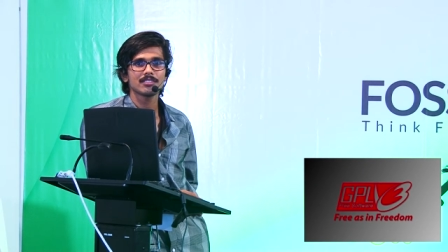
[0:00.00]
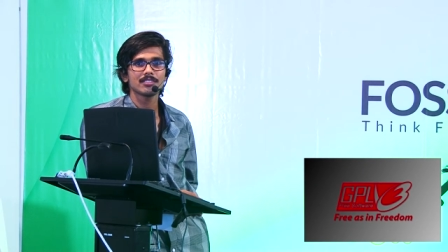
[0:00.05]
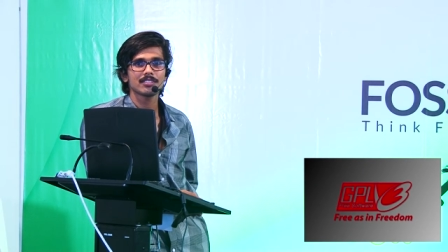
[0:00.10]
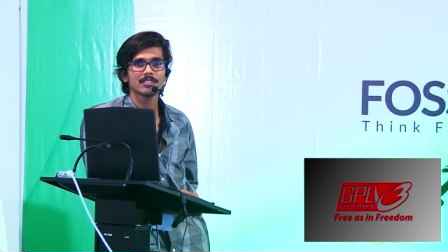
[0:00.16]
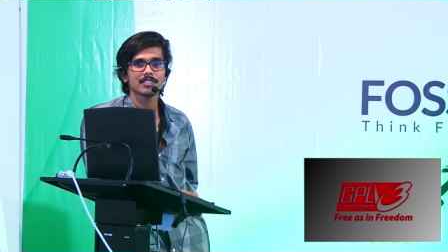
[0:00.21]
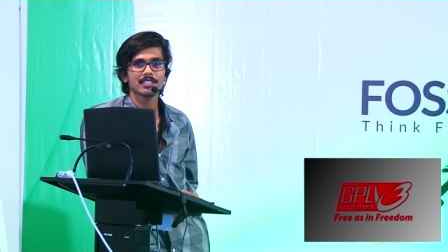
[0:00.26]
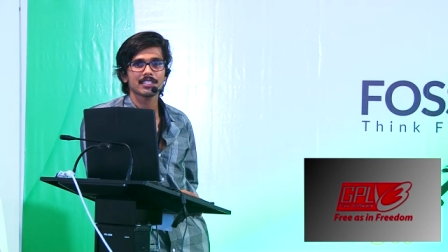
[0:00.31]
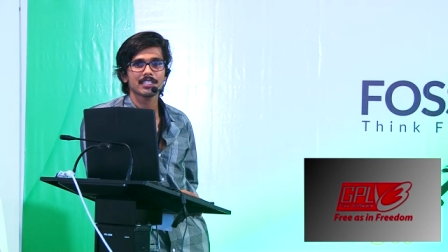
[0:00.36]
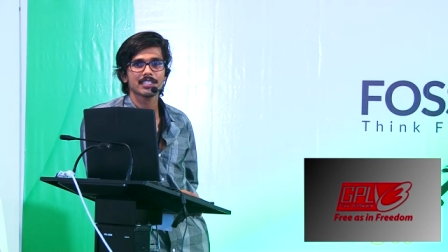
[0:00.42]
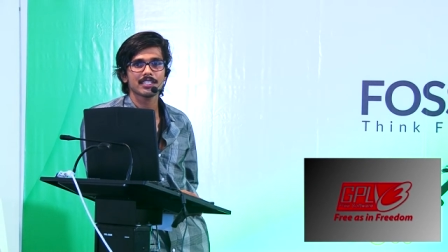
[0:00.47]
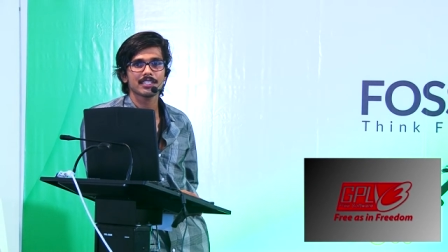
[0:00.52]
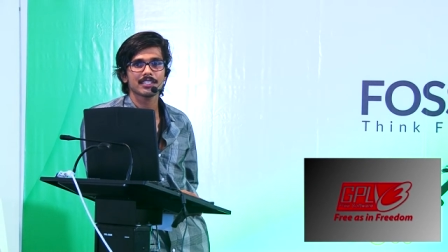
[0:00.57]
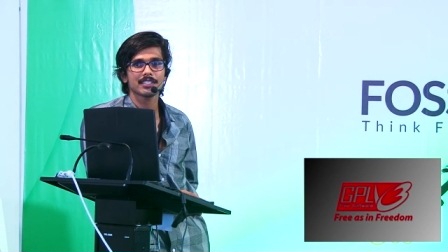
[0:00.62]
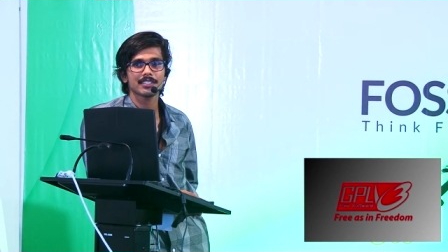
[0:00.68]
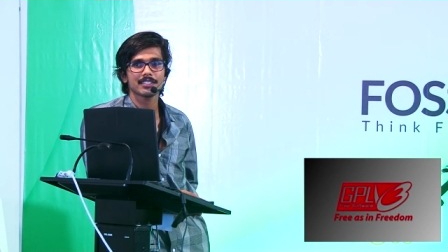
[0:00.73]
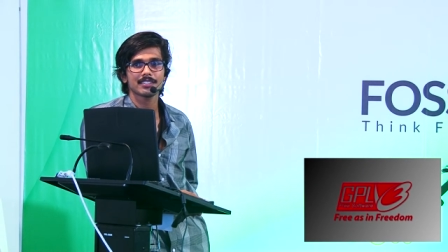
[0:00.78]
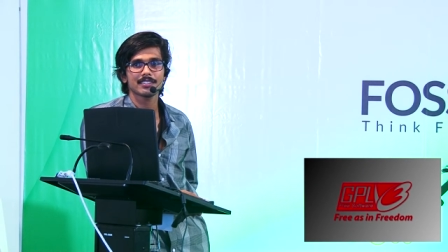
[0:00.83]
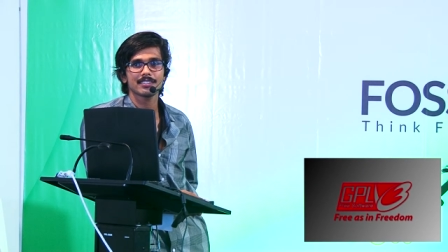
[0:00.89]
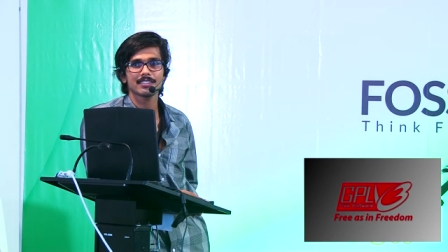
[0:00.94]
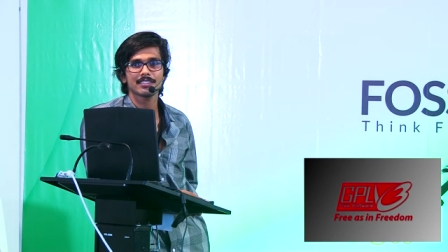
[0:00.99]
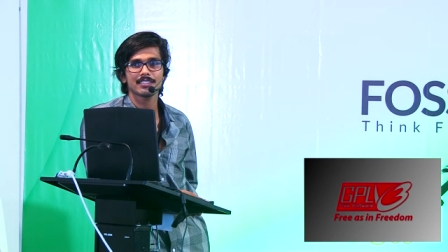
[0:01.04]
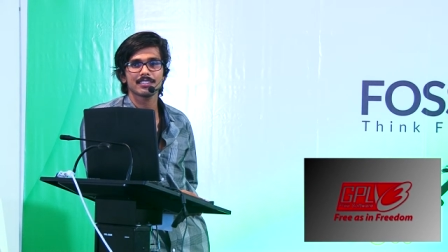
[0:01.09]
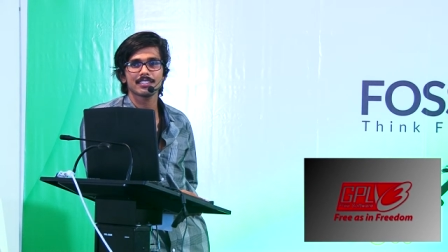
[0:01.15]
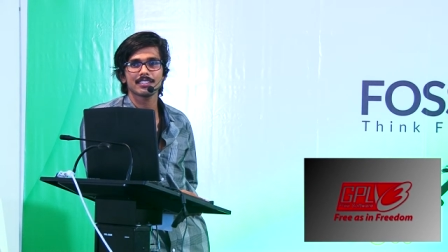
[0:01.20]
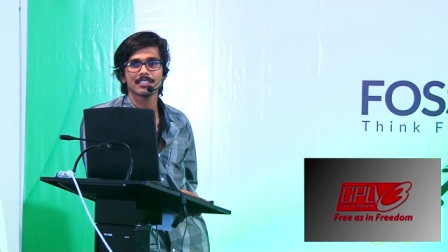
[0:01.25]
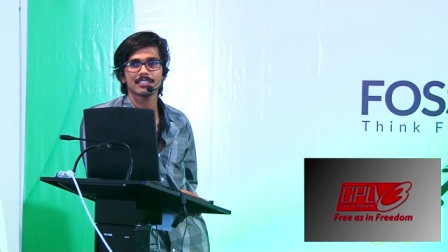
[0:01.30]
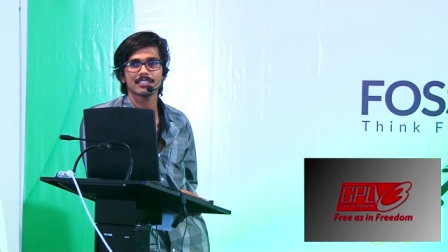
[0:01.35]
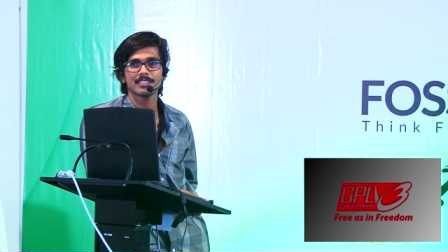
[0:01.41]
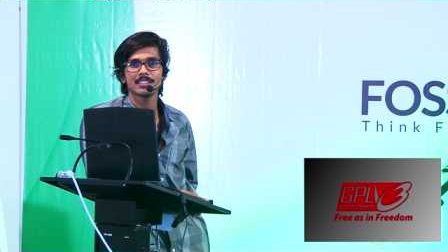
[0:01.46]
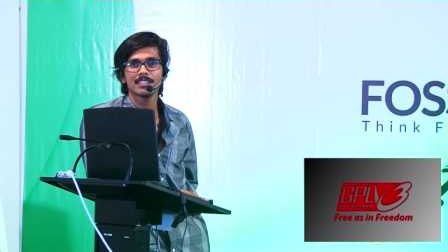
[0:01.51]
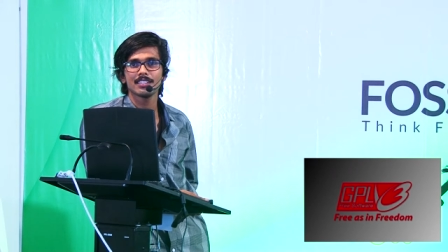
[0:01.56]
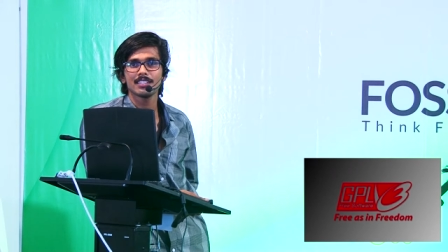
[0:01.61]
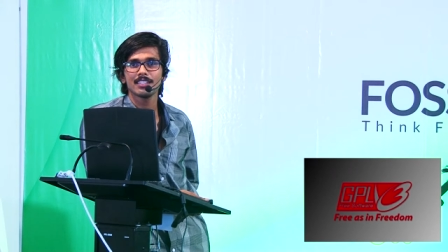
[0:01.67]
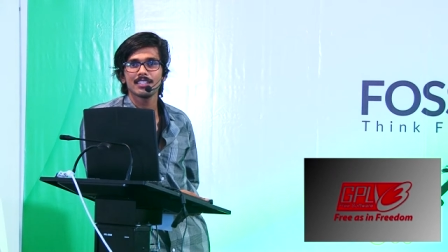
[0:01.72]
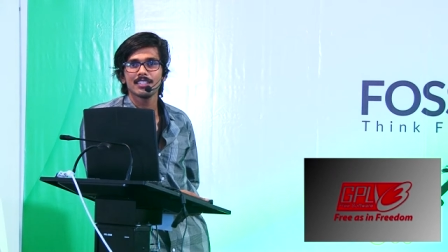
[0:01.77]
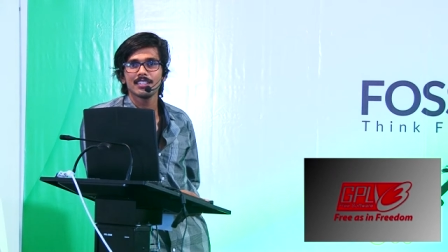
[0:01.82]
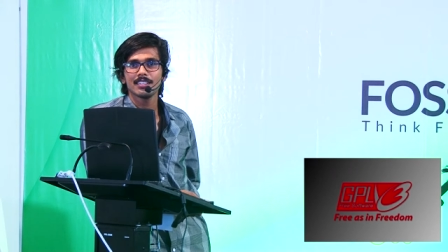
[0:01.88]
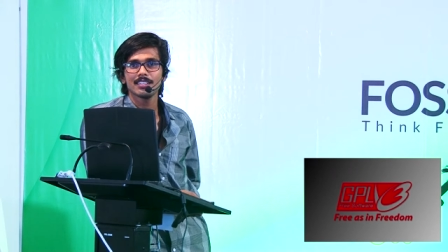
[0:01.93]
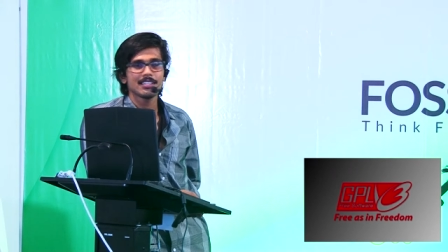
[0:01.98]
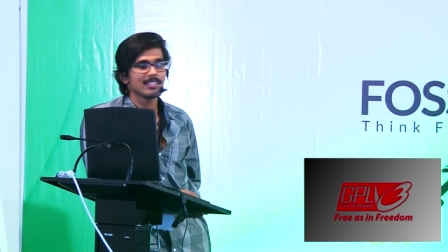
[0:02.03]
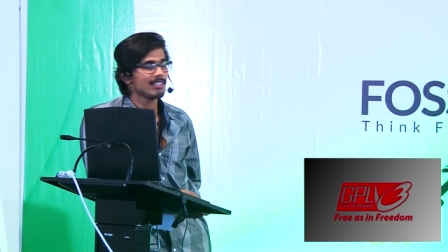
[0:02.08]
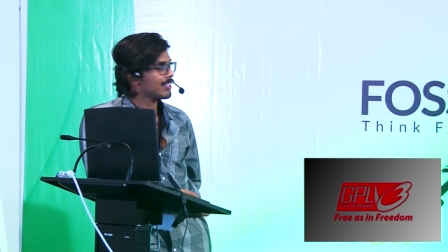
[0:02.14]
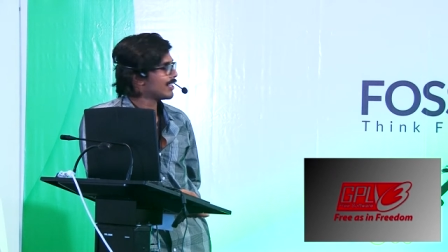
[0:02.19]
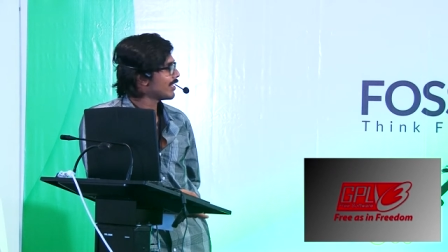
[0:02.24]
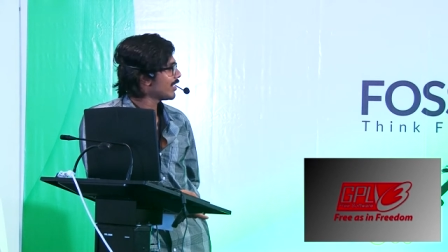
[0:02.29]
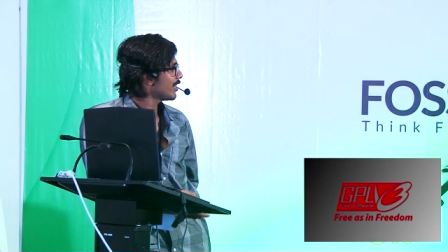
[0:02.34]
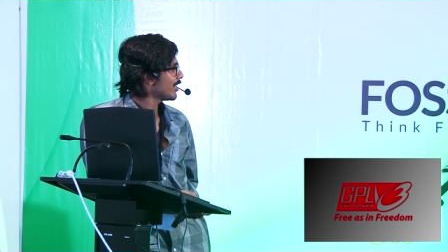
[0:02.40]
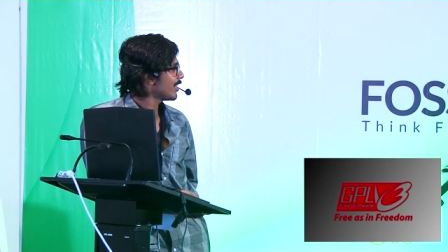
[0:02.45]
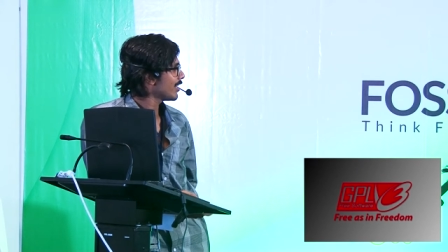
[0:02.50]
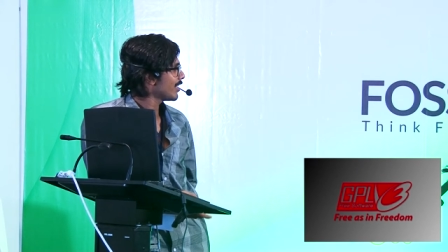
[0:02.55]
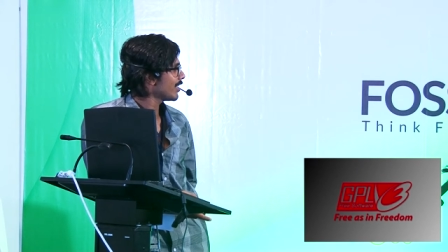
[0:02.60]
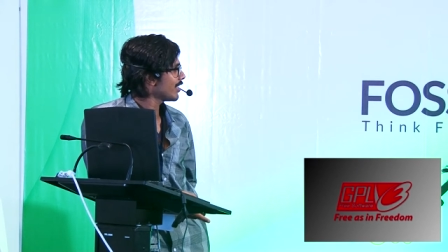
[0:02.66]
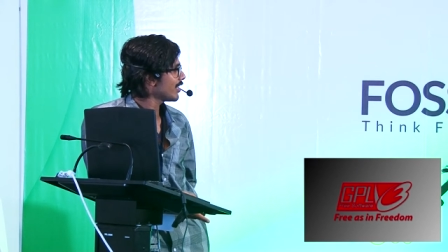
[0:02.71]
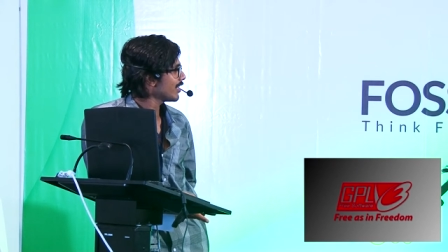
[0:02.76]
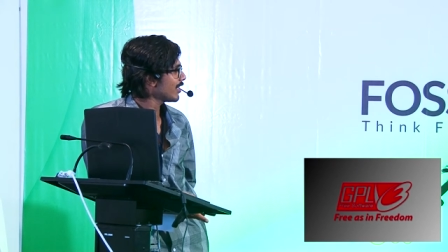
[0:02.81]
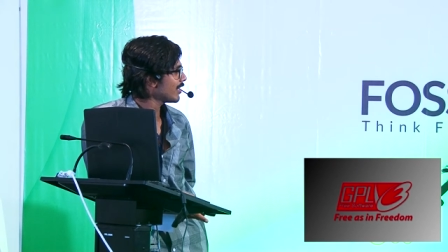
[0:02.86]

Okay, nice. Uh,